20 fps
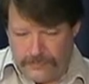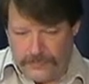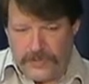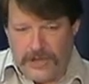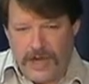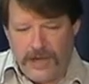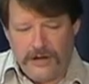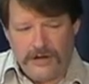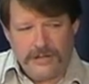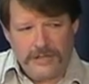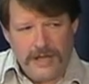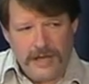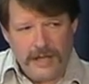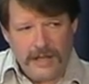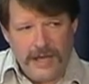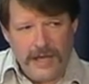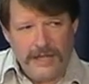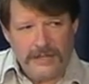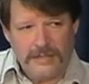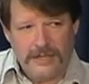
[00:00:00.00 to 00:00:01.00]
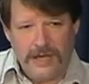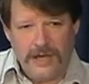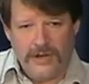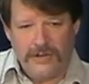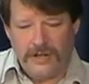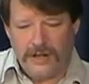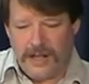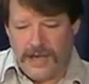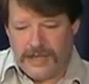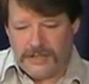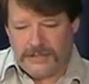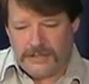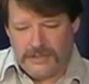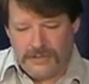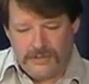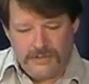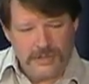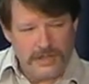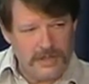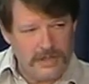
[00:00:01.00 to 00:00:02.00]
caters to that clientele, that likes to
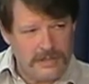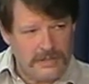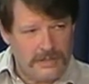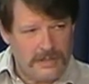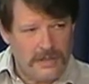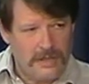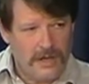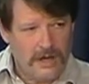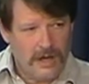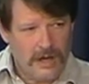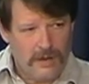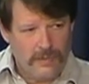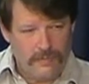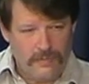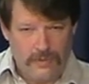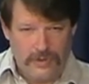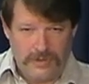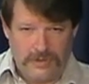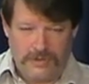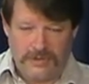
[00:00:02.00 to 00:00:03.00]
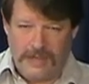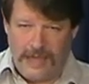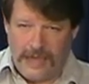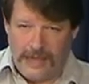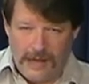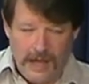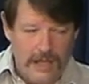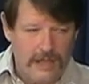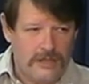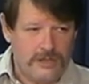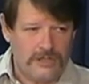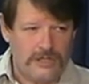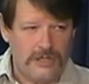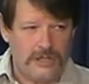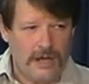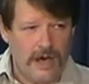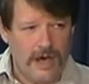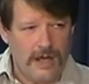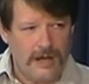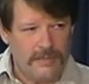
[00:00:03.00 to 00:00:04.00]
do things with technology
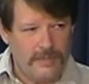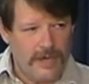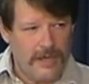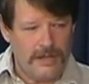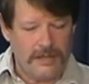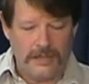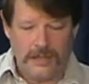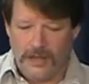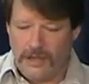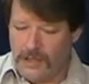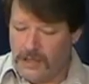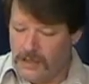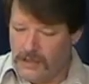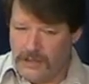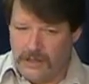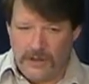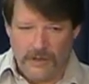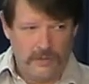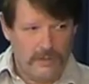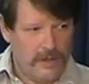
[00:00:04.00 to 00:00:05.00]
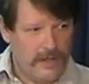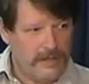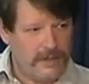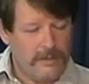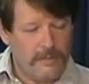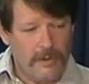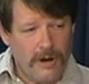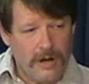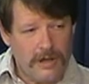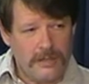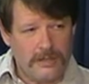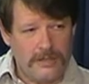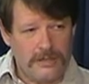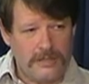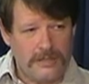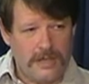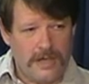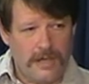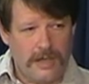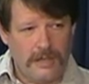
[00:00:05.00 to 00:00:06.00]
and automated, you know, let the market
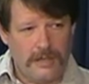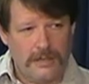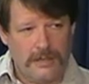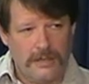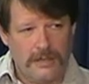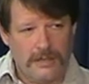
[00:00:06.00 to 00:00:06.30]
decide.